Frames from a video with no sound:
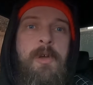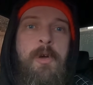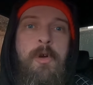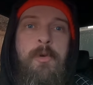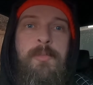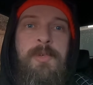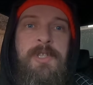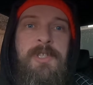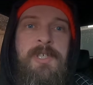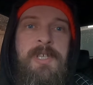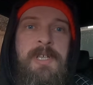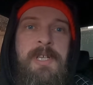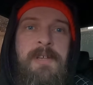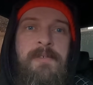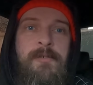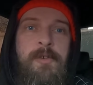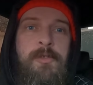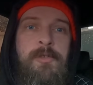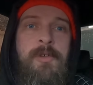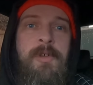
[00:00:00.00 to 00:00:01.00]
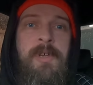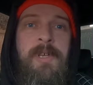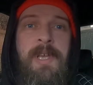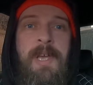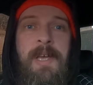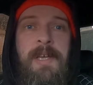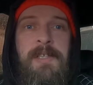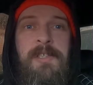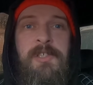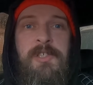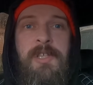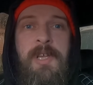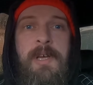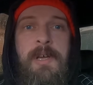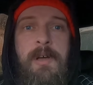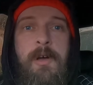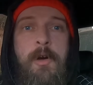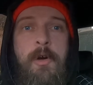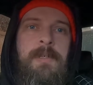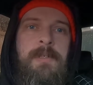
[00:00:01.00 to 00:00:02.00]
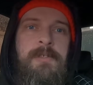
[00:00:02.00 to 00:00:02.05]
OBDeleven Carista.